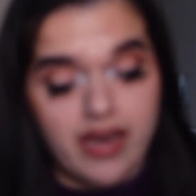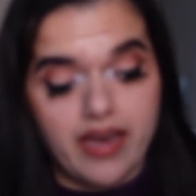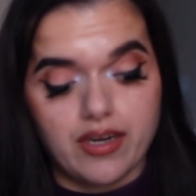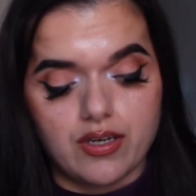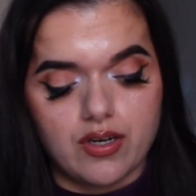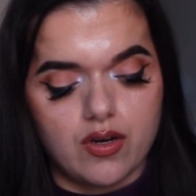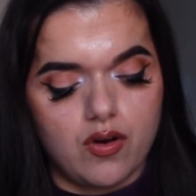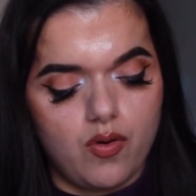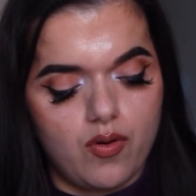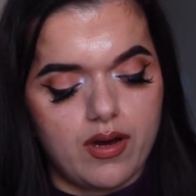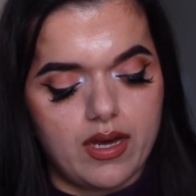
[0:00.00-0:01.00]
I
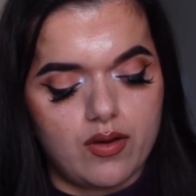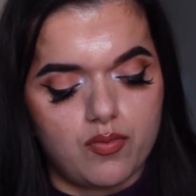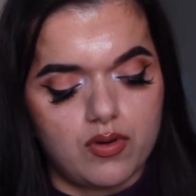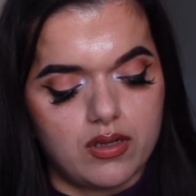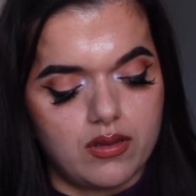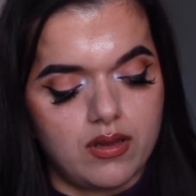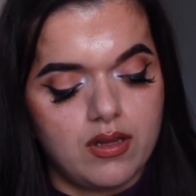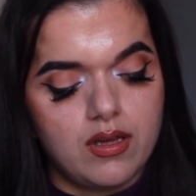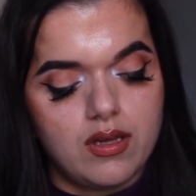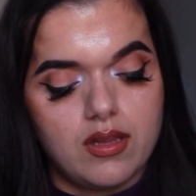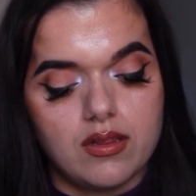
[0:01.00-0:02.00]
know I will
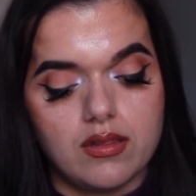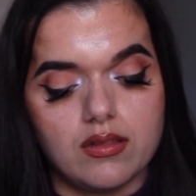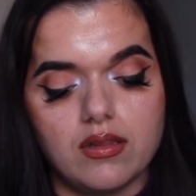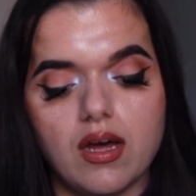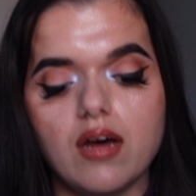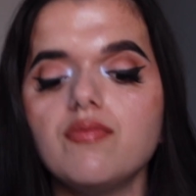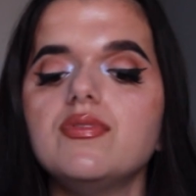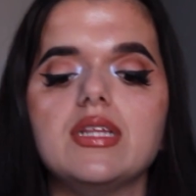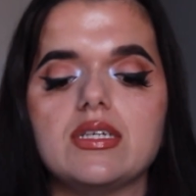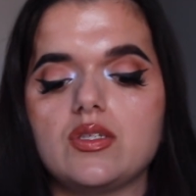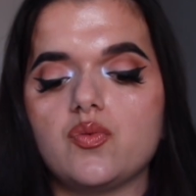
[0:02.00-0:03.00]
love
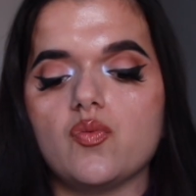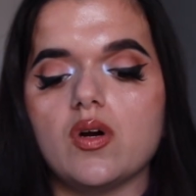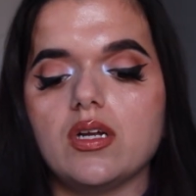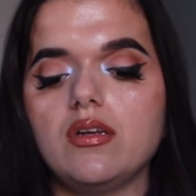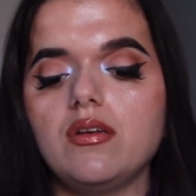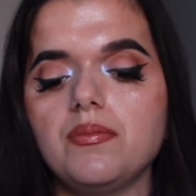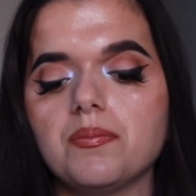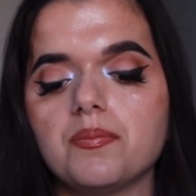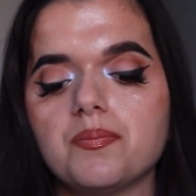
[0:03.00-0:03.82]
this one.